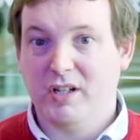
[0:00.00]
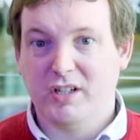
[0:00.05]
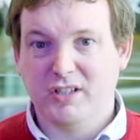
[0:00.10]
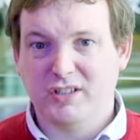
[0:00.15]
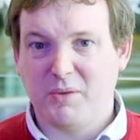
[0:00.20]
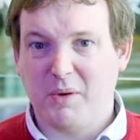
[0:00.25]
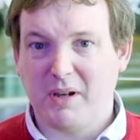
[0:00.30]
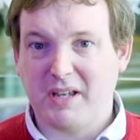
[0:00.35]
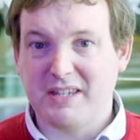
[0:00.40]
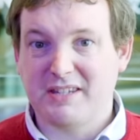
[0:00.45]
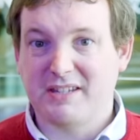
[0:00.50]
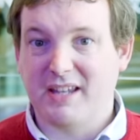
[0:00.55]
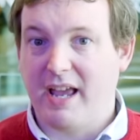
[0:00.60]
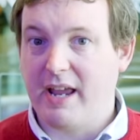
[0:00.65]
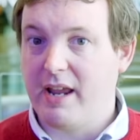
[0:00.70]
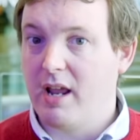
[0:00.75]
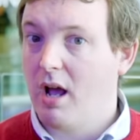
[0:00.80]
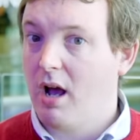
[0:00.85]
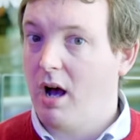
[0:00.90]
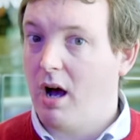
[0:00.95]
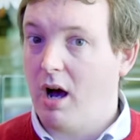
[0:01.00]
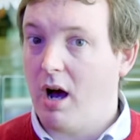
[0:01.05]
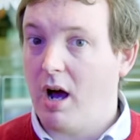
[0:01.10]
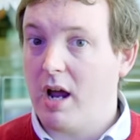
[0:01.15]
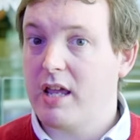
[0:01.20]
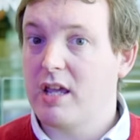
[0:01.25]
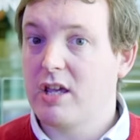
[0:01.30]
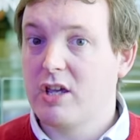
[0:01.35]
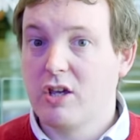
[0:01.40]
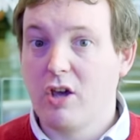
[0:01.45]
So I can say,
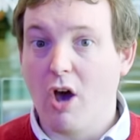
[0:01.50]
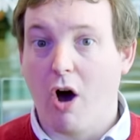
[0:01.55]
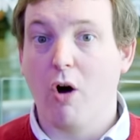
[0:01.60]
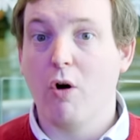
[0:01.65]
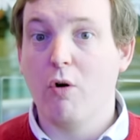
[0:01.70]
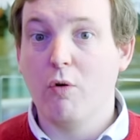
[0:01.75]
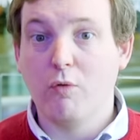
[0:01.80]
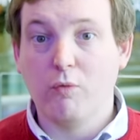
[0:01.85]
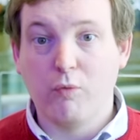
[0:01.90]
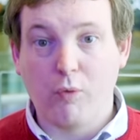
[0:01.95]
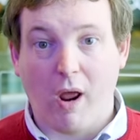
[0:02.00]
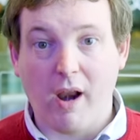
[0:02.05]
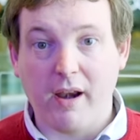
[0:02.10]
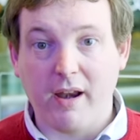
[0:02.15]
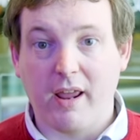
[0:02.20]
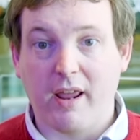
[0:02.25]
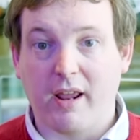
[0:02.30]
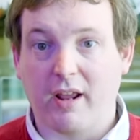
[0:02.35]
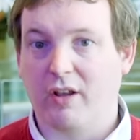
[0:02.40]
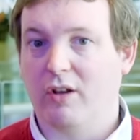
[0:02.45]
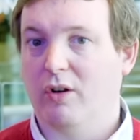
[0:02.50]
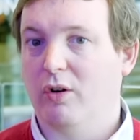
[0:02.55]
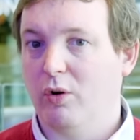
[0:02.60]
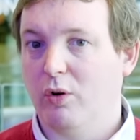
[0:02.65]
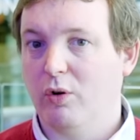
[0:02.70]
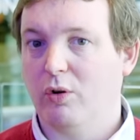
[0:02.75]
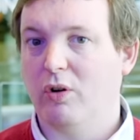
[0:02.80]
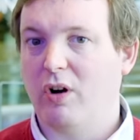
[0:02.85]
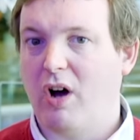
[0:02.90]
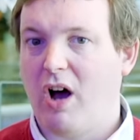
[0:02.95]
I go running,
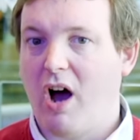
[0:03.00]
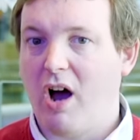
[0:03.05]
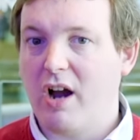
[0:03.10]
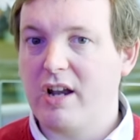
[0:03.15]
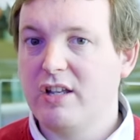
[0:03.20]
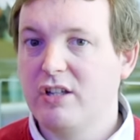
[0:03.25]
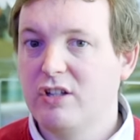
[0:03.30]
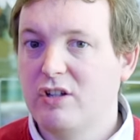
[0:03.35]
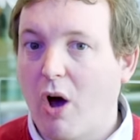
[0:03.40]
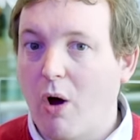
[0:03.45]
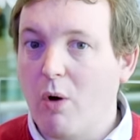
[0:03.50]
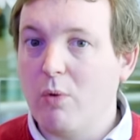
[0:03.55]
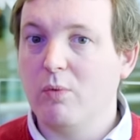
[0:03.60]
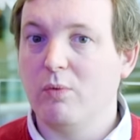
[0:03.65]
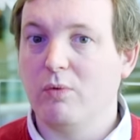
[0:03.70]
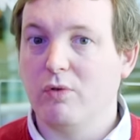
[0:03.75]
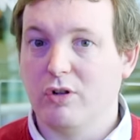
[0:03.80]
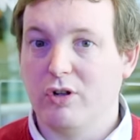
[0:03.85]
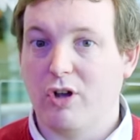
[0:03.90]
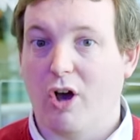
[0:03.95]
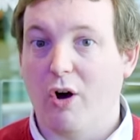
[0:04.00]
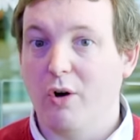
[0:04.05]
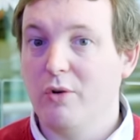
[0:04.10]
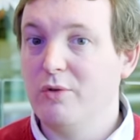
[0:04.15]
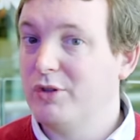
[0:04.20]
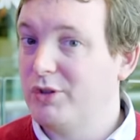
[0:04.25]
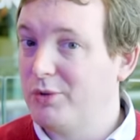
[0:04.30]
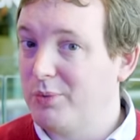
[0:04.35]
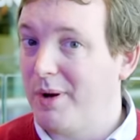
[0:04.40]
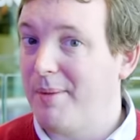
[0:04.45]
or I don't go
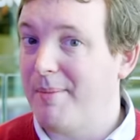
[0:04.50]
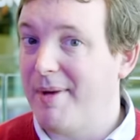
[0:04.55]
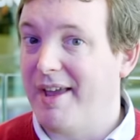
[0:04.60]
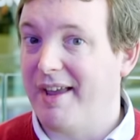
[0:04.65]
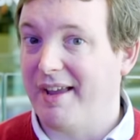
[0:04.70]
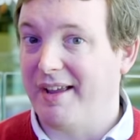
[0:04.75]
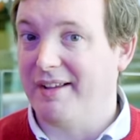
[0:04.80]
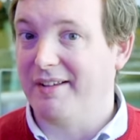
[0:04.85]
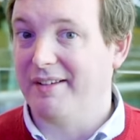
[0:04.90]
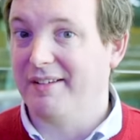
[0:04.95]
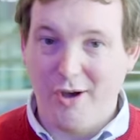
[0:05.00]
swimming.